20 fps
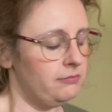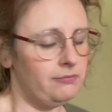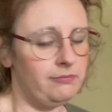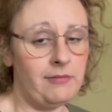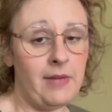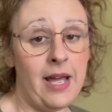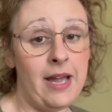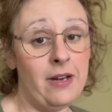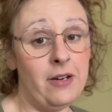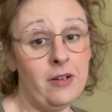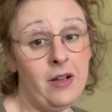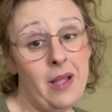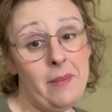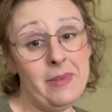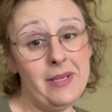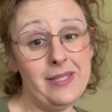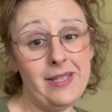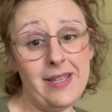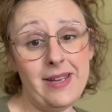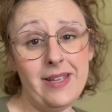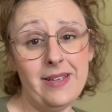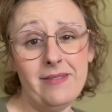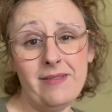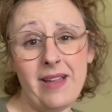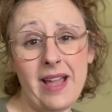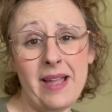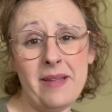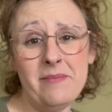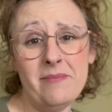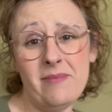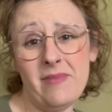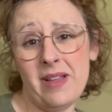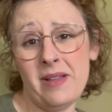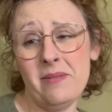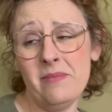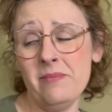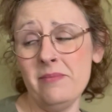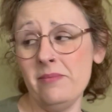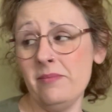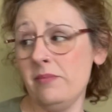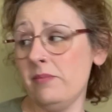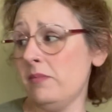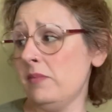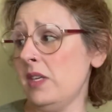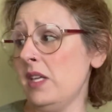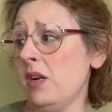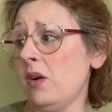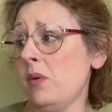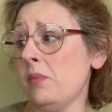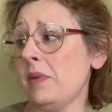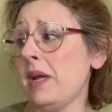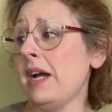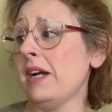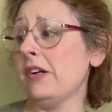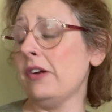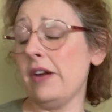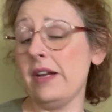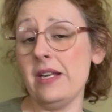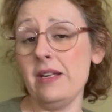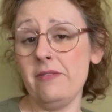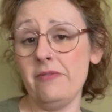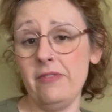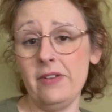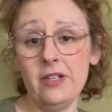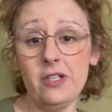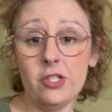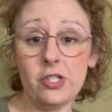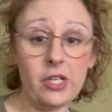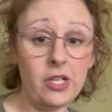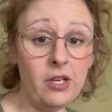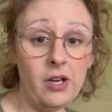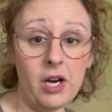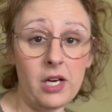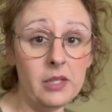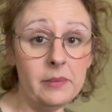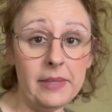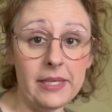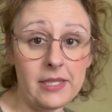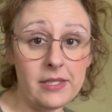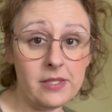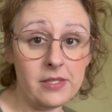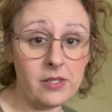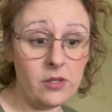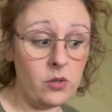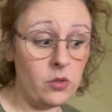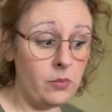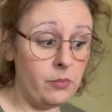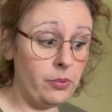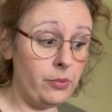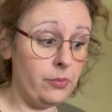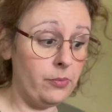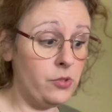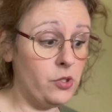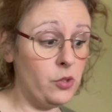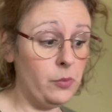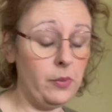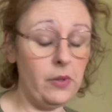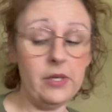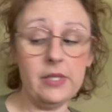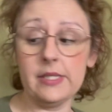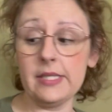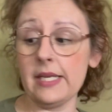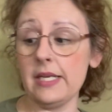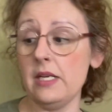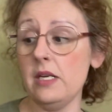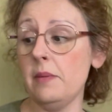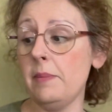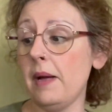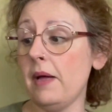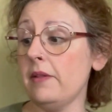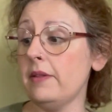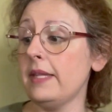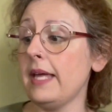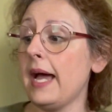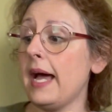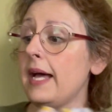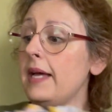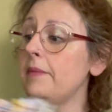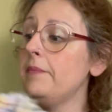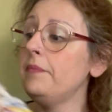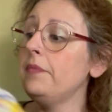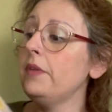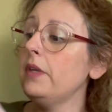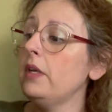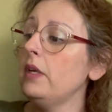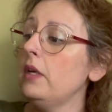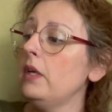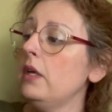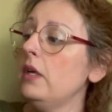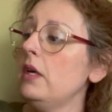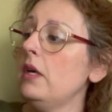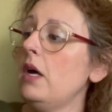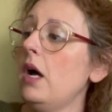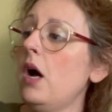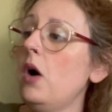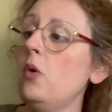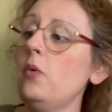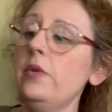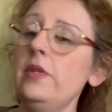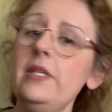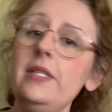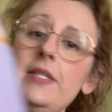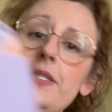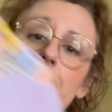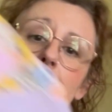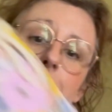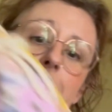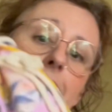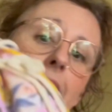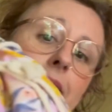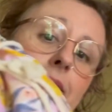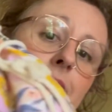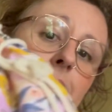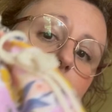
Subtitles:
don't know. I'm excited. I'm I'm not great at finishing garments, so I'm super excited about that. Oh, and this is a Sassy